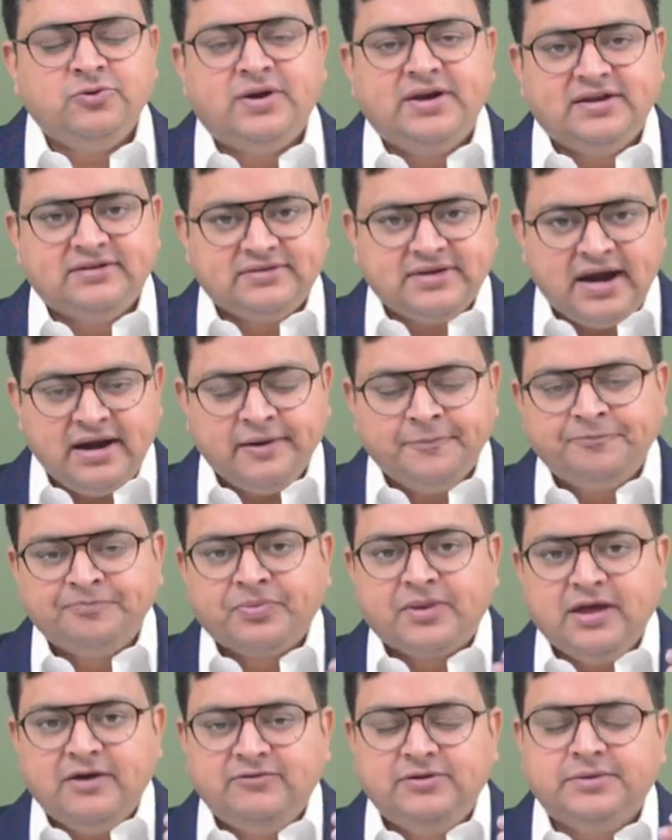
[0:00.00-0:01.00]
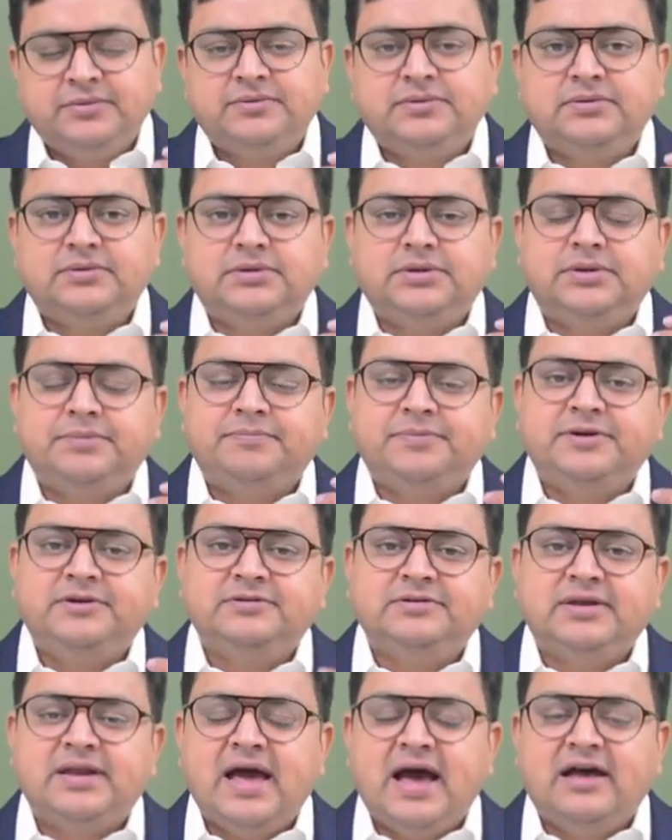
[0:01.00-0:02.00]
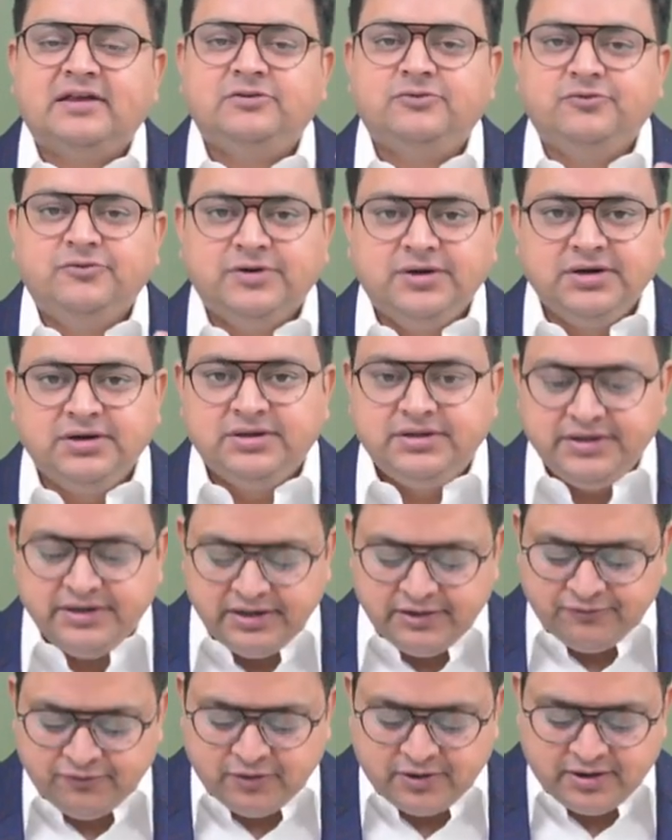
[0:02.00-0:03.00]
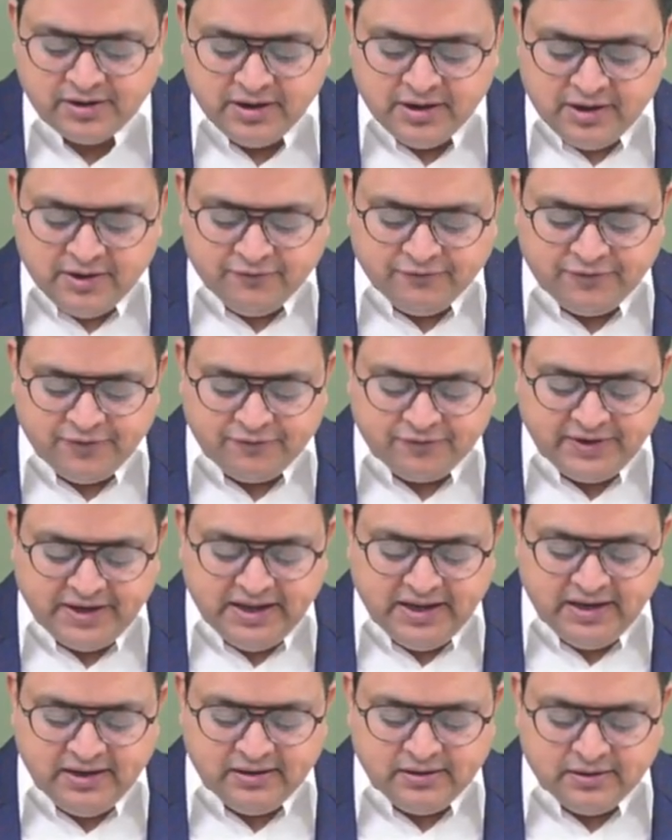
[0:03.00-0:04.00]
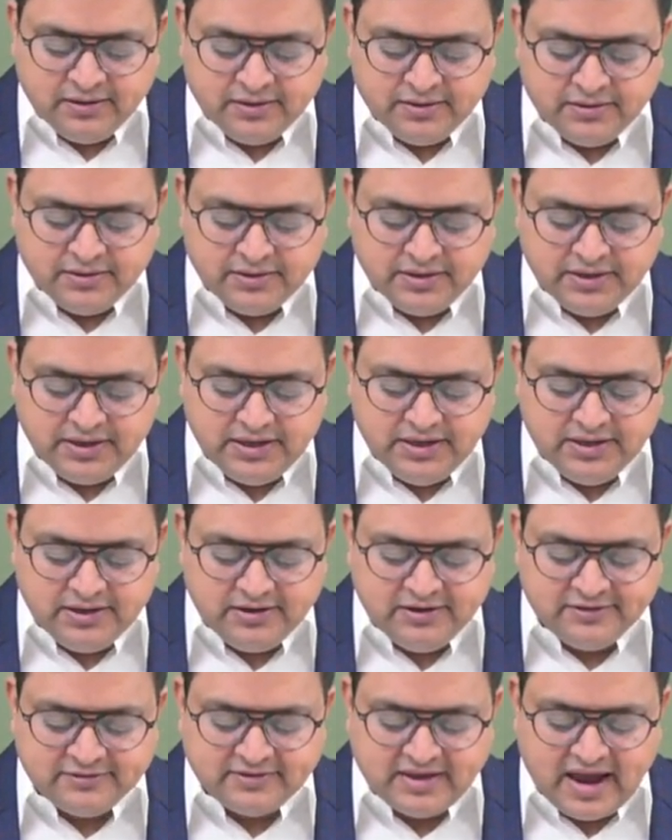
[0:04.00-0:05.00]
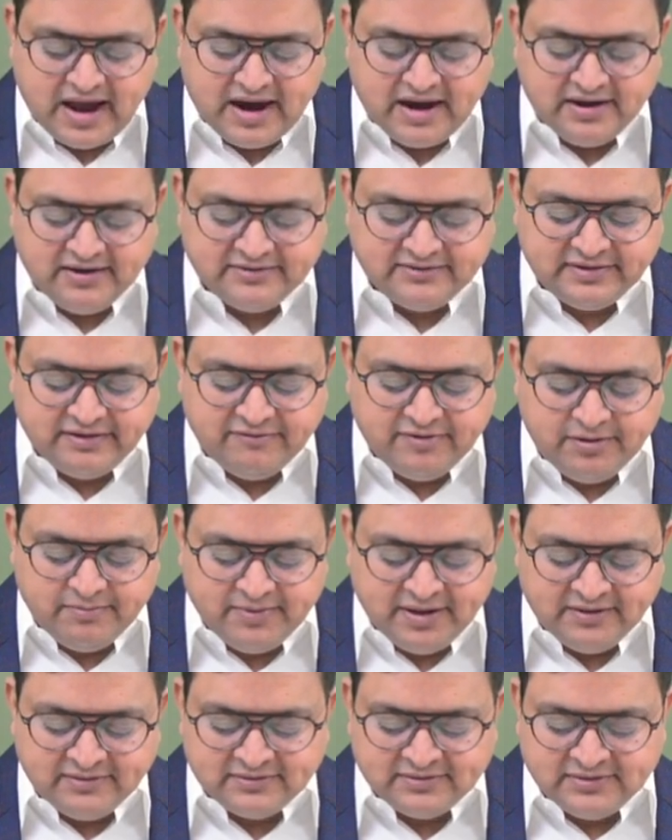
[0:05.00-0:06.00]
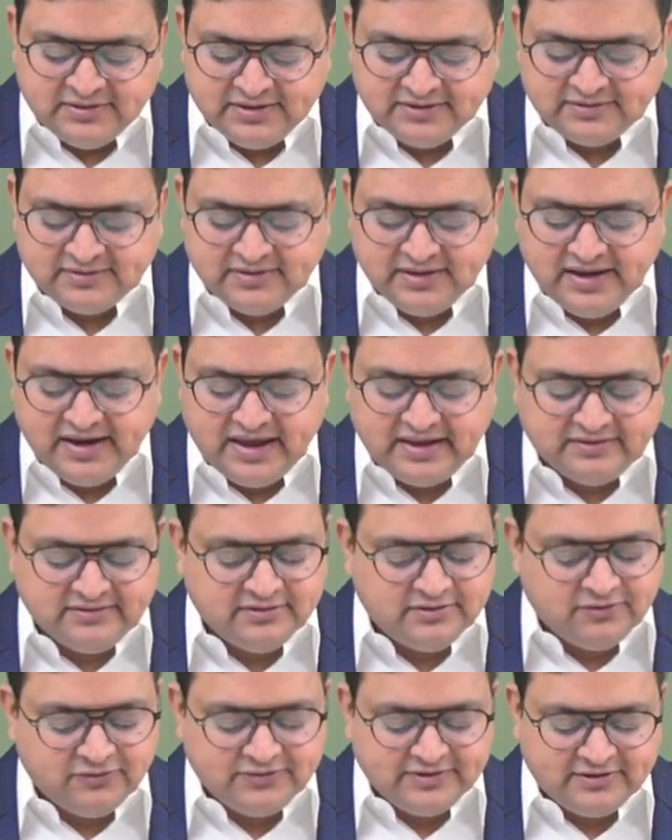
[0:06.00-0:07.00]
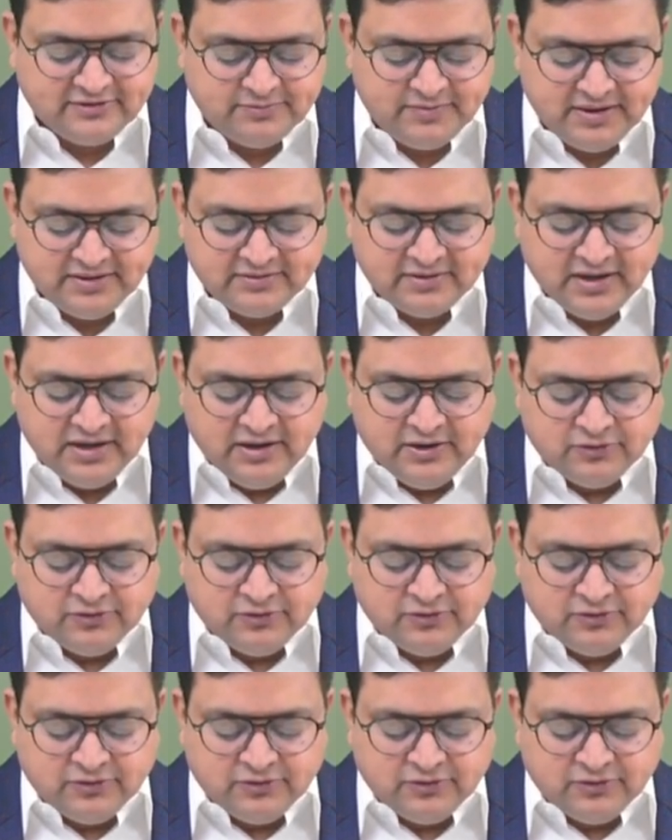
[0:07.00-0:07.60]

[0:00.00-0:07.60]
You understand? If the person has worked there for 15 years and 7 months, this is in excess of 6 months.